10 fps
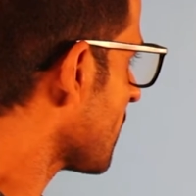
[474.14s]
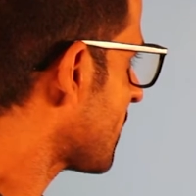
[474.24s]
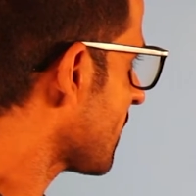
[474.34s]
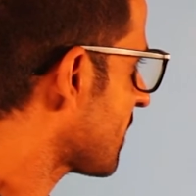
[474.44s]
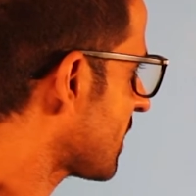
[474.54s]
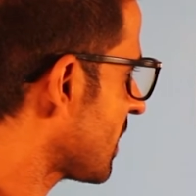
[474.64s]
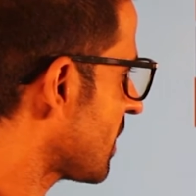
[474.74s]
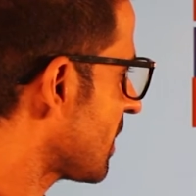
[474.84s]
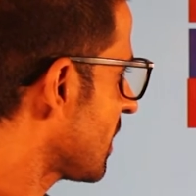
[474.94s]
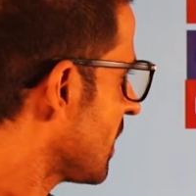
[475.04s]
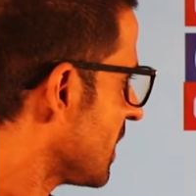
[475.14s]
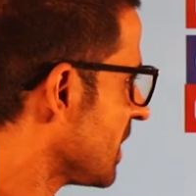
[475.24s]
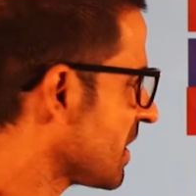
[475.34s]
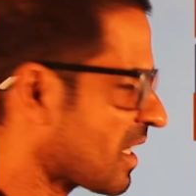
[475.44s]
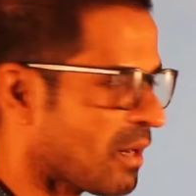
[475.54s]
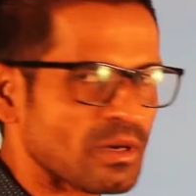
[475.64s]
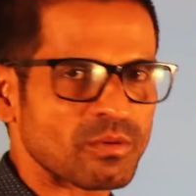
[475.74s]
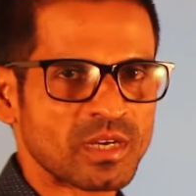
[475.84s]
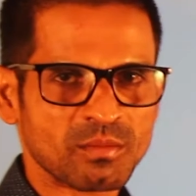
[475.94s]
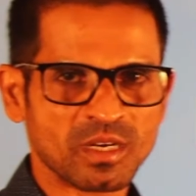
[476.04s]
this is the income
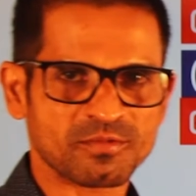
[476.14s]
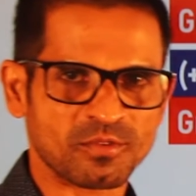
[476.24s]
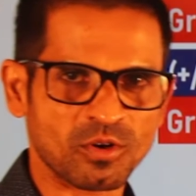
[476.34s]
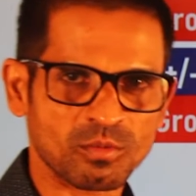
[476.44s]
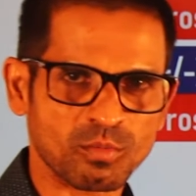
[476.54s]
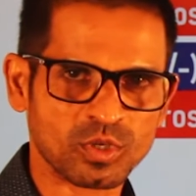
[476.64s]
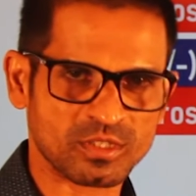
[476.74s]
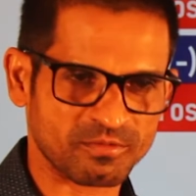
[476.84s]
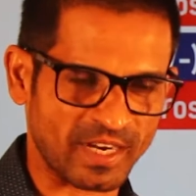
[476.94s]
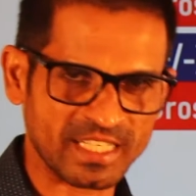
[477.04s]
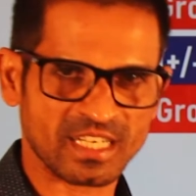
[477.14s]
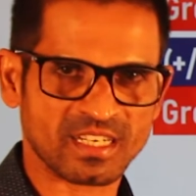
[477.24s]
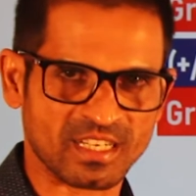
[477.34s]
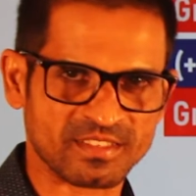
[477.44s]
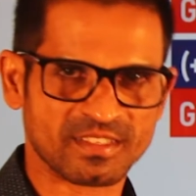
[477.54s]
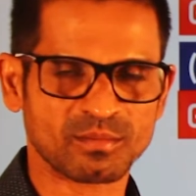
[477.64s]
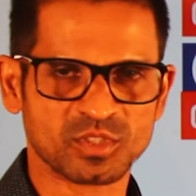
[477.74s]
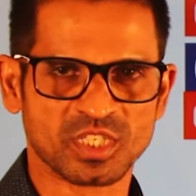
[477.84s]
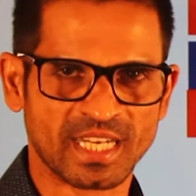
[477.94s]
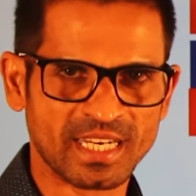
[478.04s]
available for both final
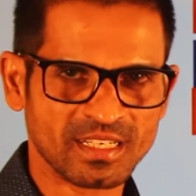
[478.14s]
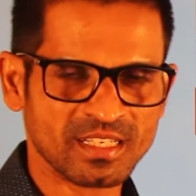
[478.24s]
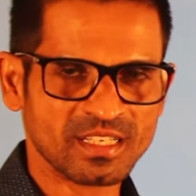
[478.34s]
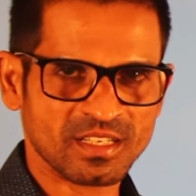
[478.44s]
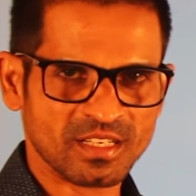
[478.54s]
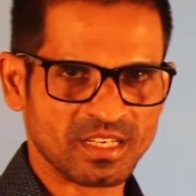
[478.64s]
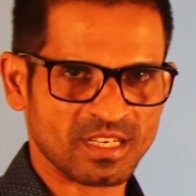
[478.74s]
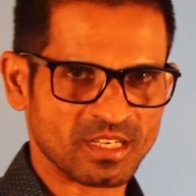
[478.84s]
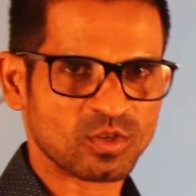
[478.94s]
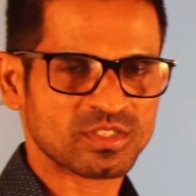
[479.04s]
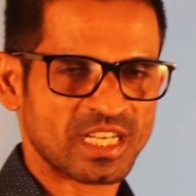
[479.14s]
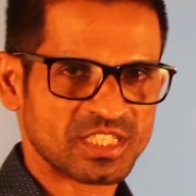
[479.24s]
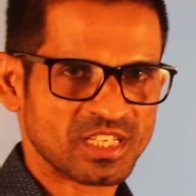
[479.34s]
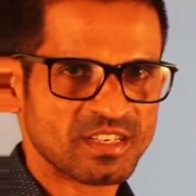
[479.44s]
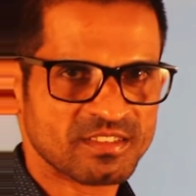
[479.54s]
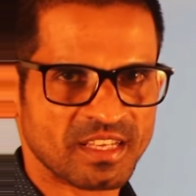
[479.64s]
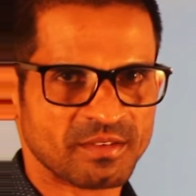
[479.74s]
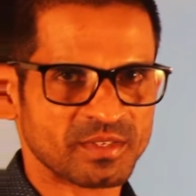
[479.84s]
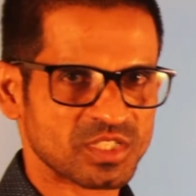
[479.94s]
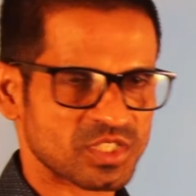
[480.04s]
consumption and gross national
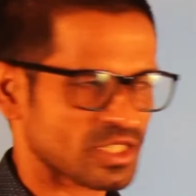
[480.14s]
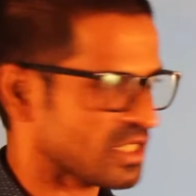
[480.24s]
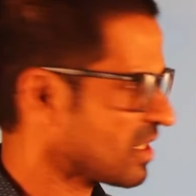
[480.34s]
savings.